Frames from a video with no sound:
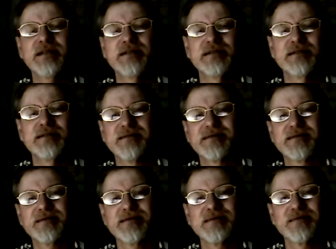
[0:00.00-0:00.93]
Jesus.
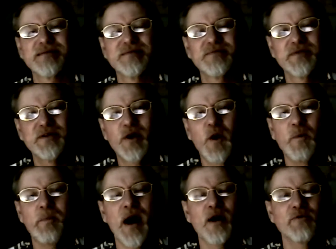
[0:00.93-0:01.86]
We know
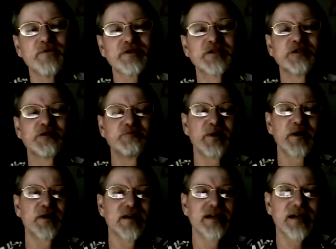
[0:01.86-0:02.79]
about
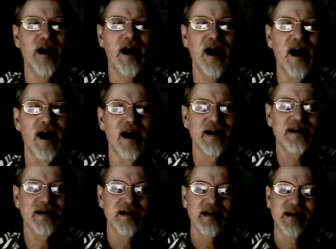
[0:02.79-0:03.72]
Spirit of God.
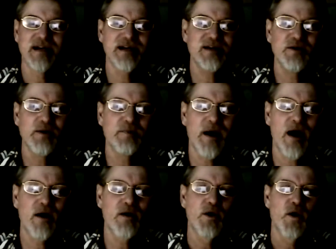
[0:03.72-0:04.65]
He knew
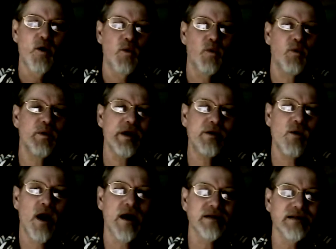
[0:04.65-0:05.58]
about, he
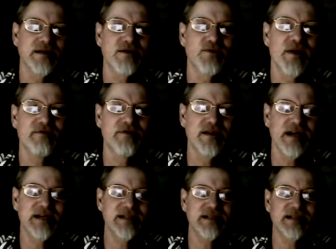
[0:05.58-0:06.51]
walked in the
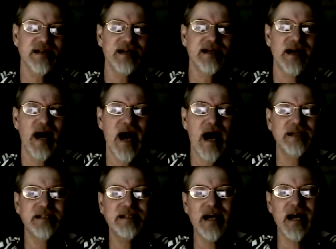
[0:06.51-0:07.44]
revelation that he
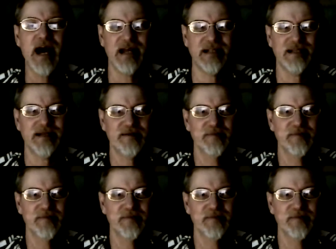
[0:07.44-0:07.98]
had, yet